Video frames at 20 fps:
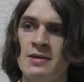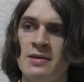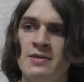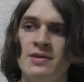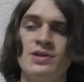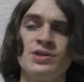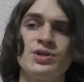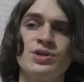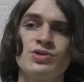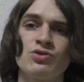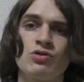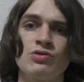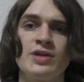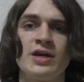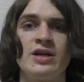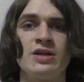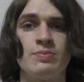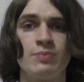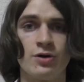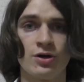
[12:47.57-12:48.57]
this is all
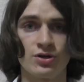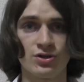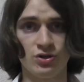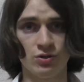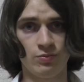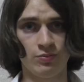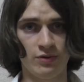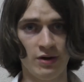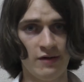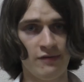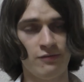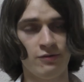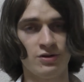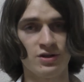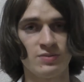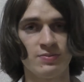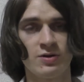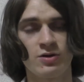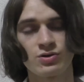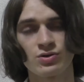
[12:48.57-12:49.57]
down to personal
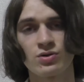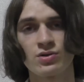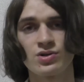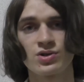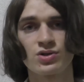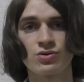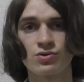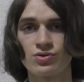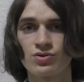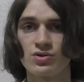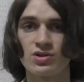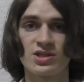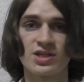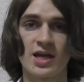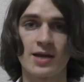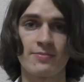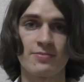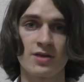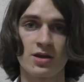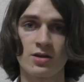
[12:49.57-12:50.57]
preference because all the schools do the
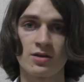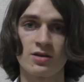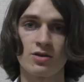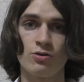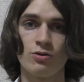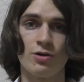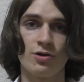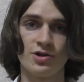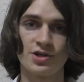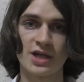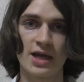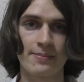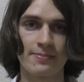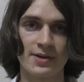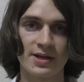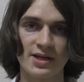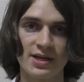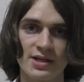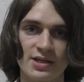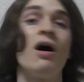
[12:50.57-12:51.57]
same thing, you learn
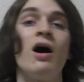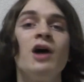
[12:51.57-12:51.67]
Japanese.